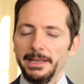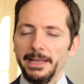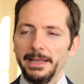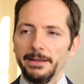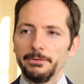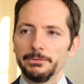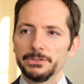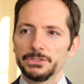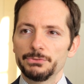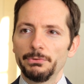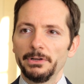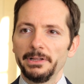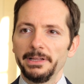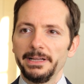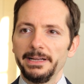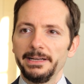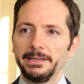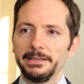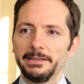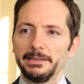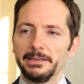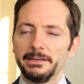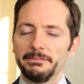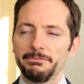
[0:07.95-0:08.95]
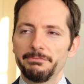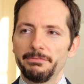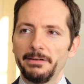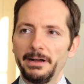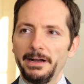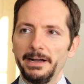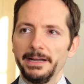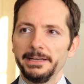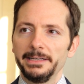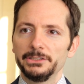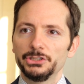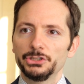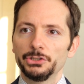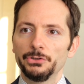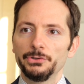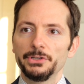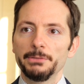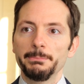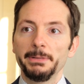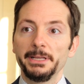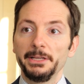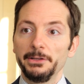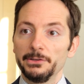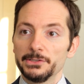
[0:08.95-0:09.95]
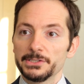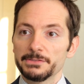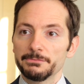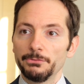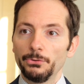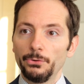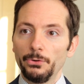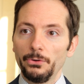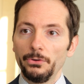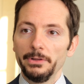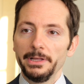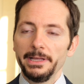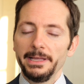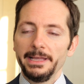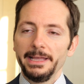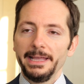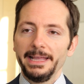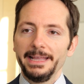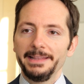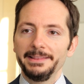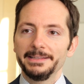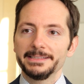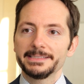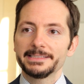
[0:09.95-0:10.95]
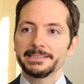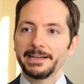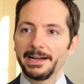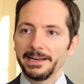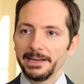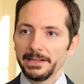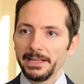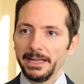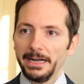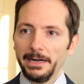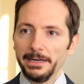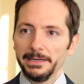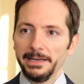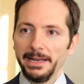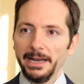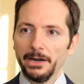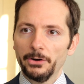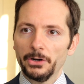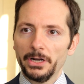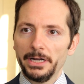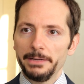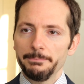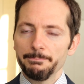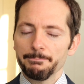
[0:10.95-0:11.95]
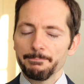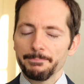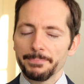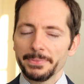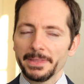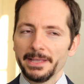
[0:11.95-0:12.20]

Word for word: It was really defined and shown to be useful in the cytokine era.